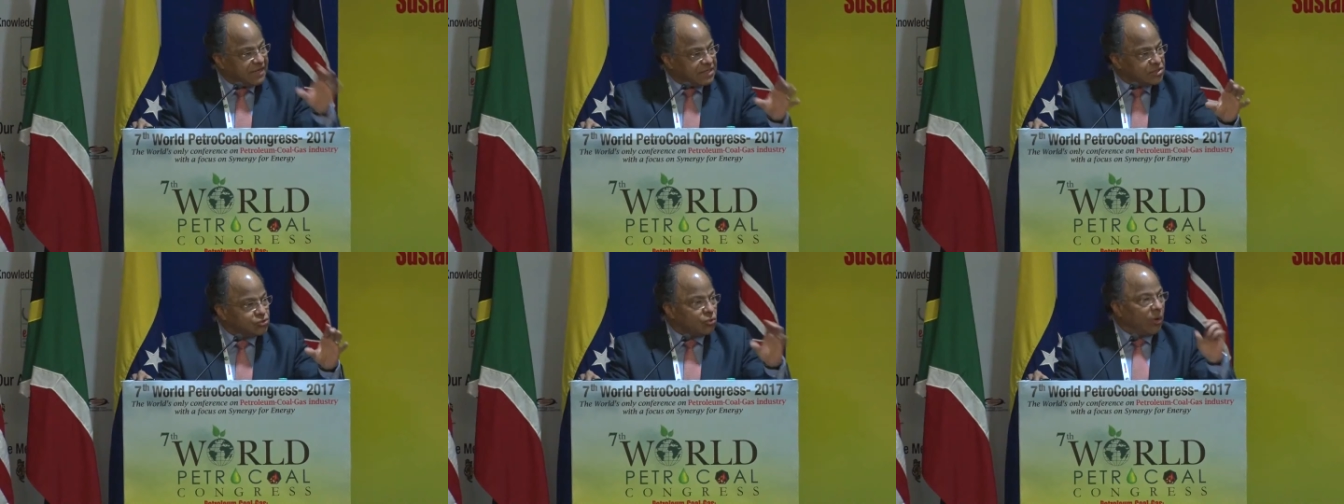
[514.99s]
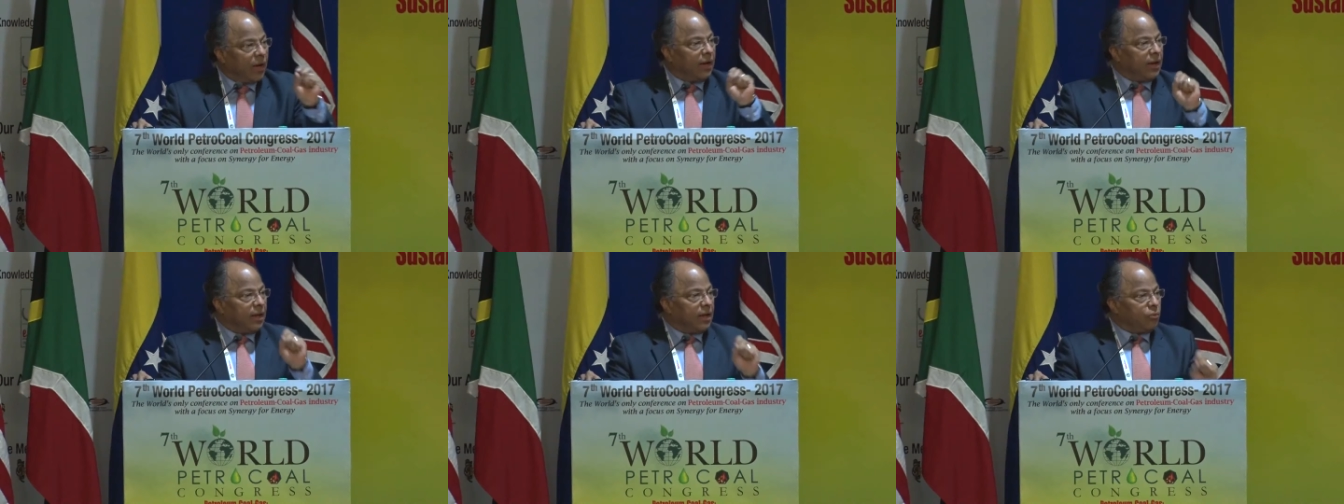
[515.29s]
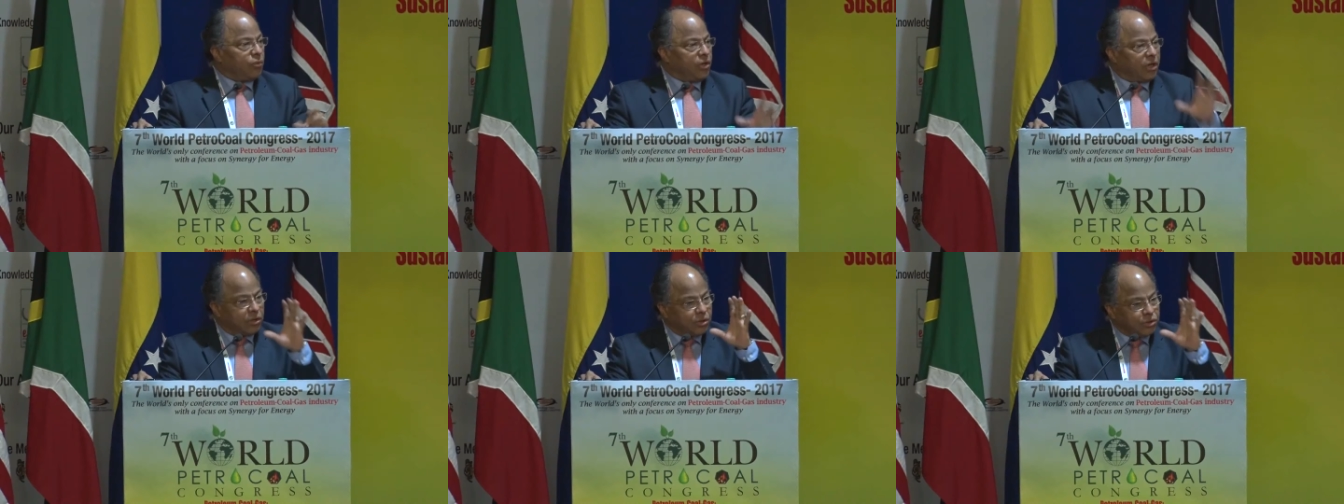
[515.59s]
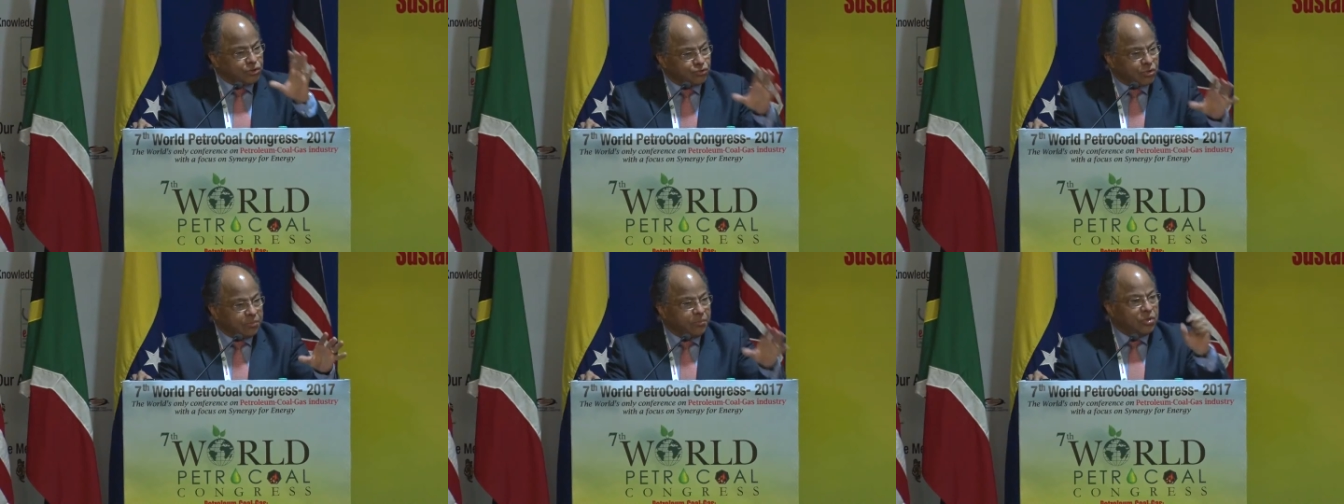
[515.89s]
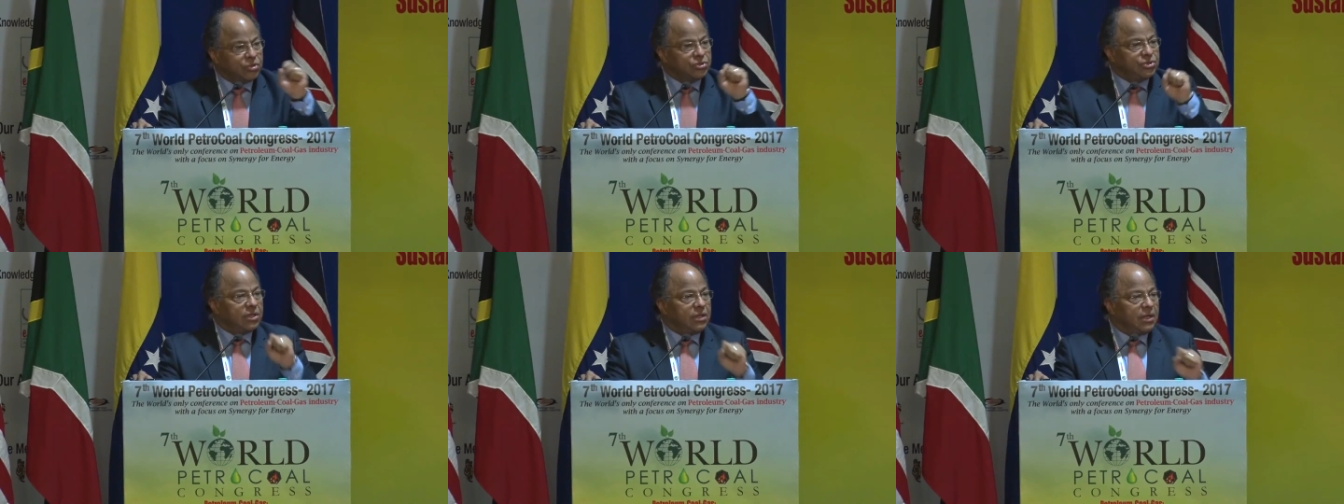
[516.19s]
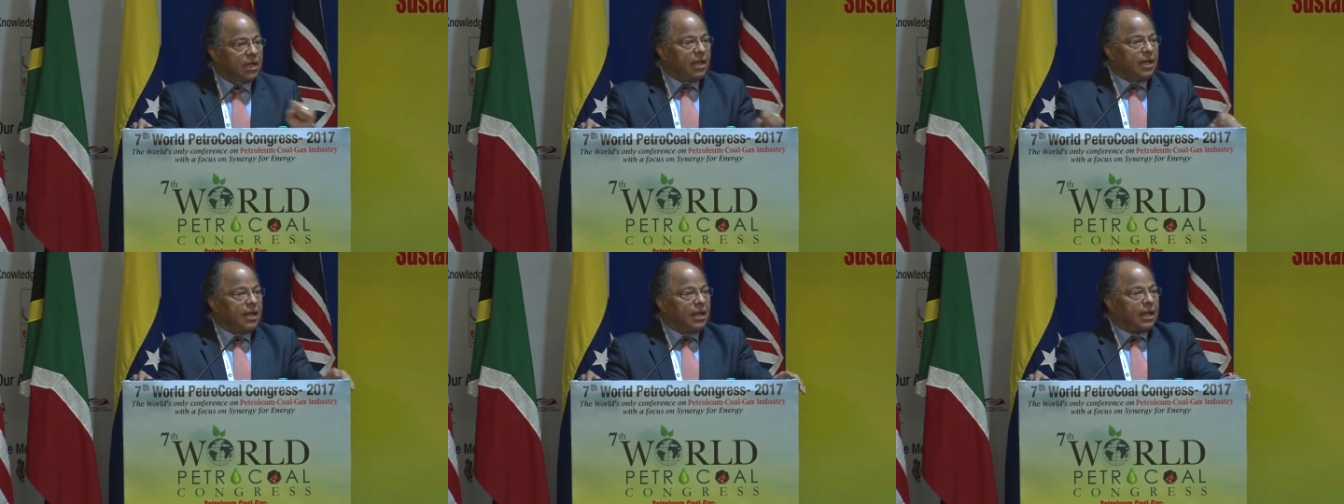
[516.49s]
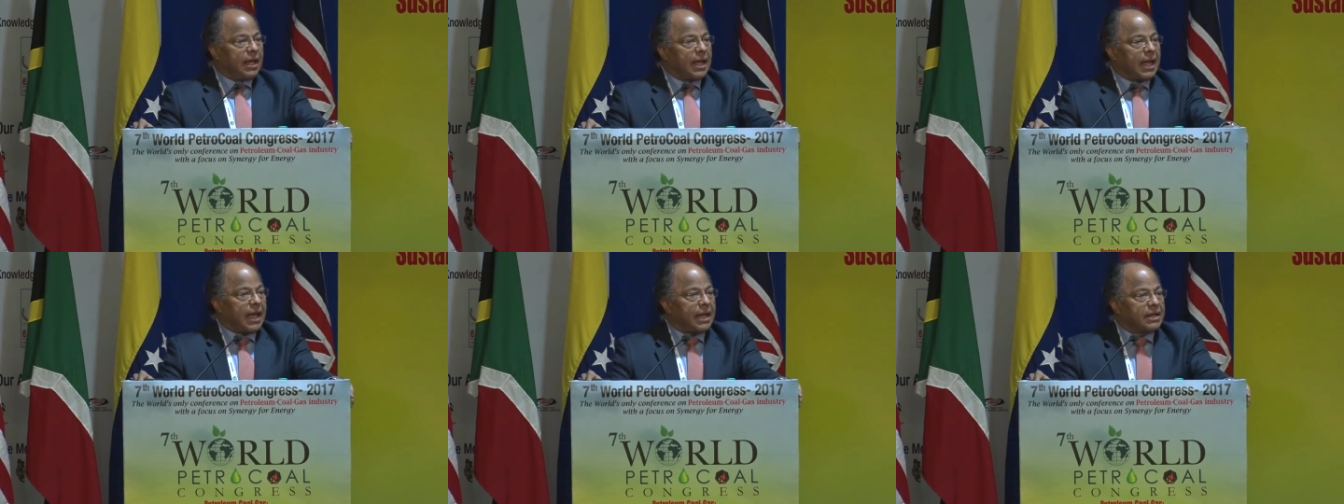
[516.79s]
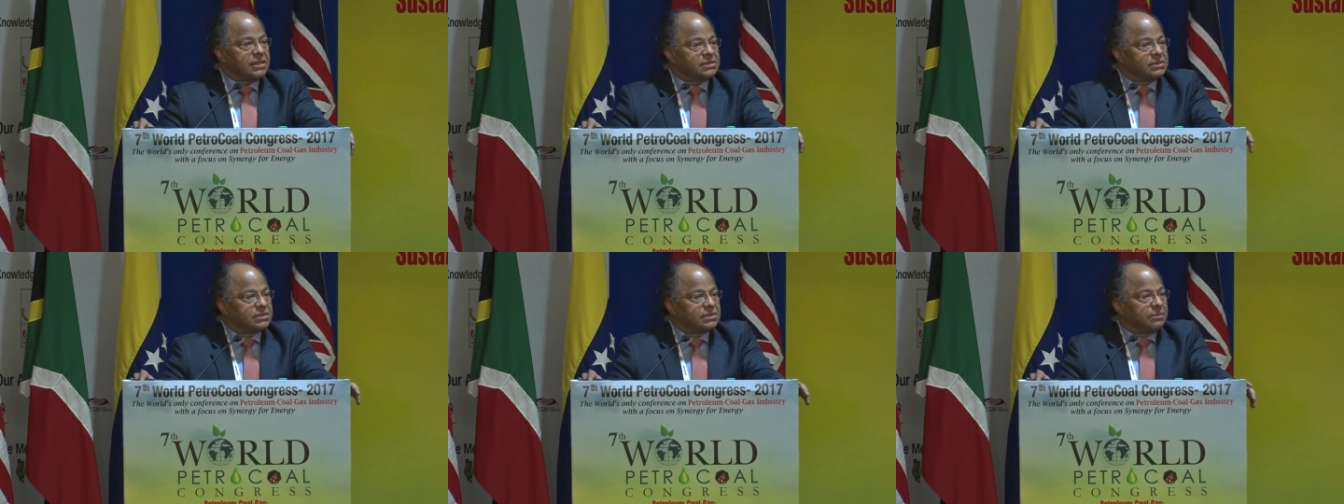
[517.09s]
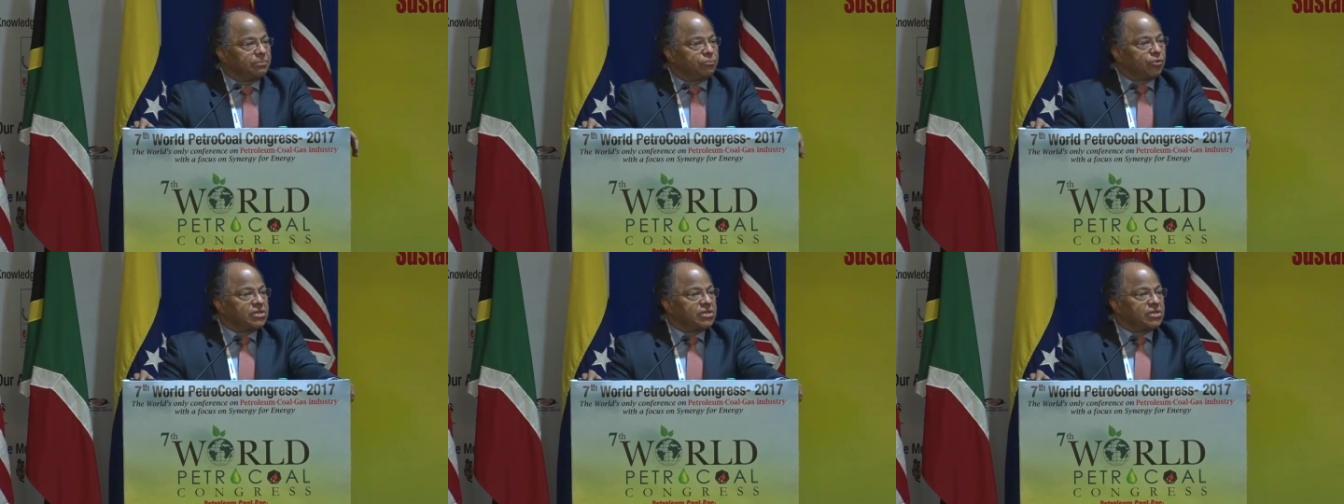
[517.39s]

Venezuela, we are contributing, as